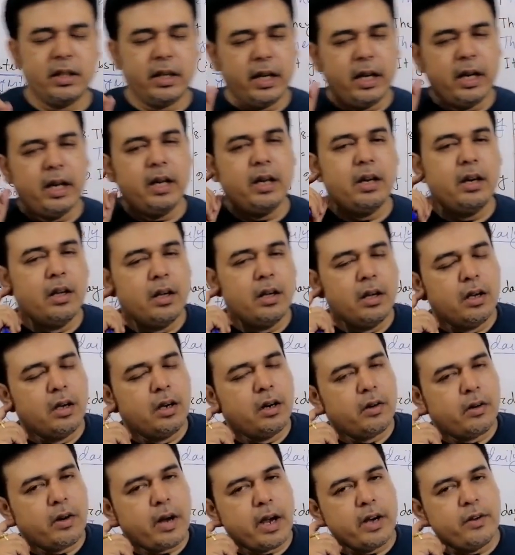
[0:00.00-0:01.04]
in
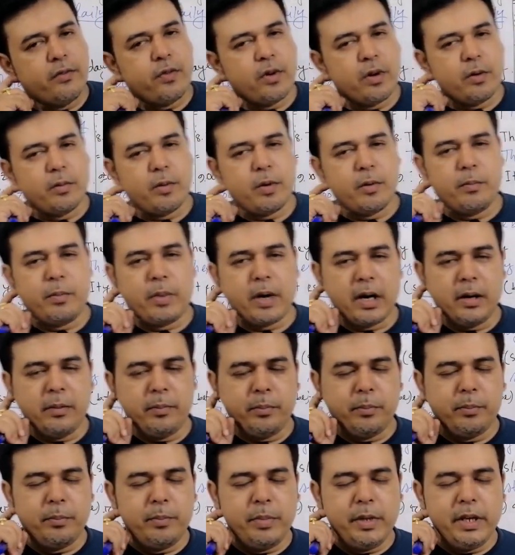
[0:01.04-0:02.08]
right form of
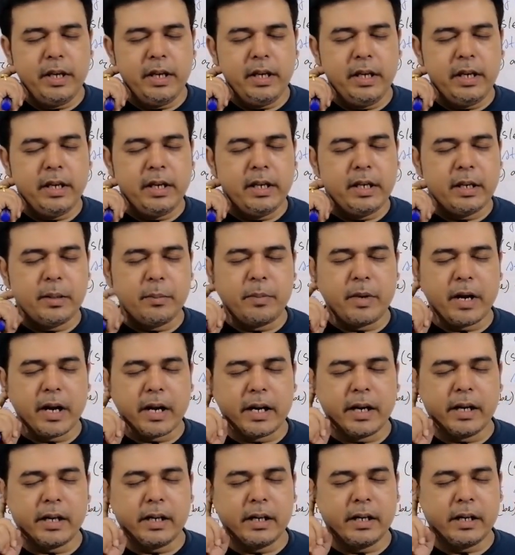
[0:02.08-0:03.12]
verb, be in a
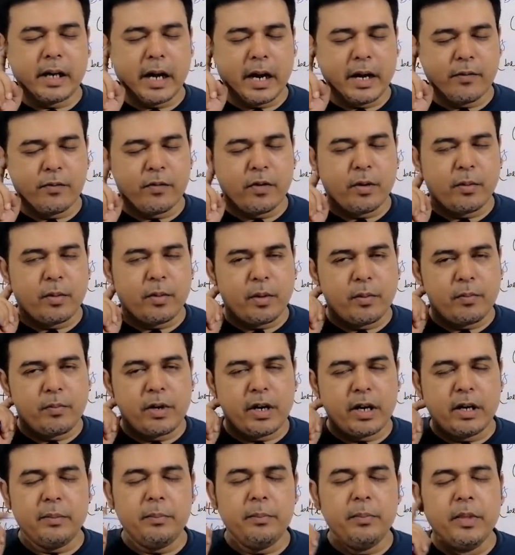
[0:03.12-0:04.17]
bracket in right form of
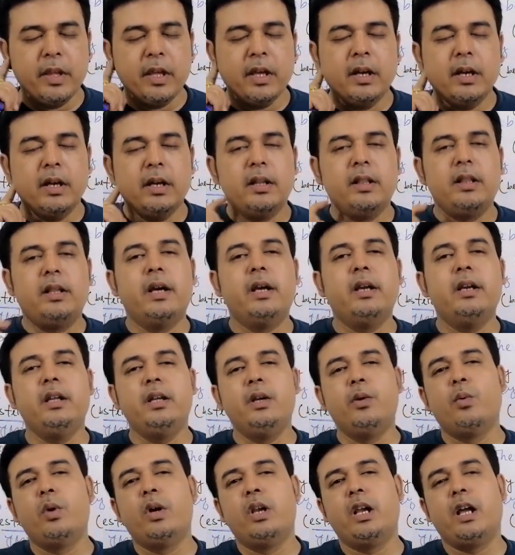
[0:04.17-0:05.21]
verb, then
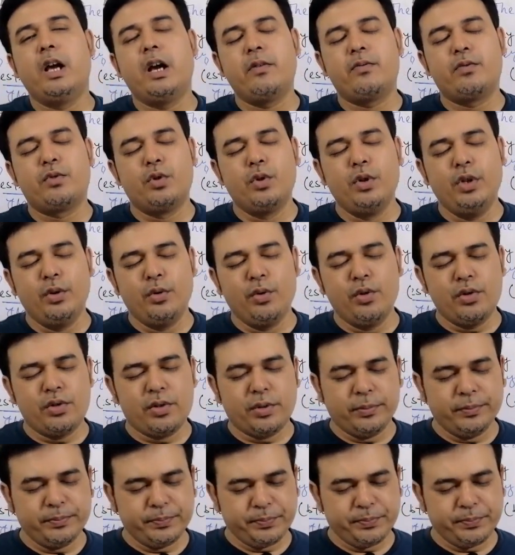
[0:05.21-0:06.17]
you will have to use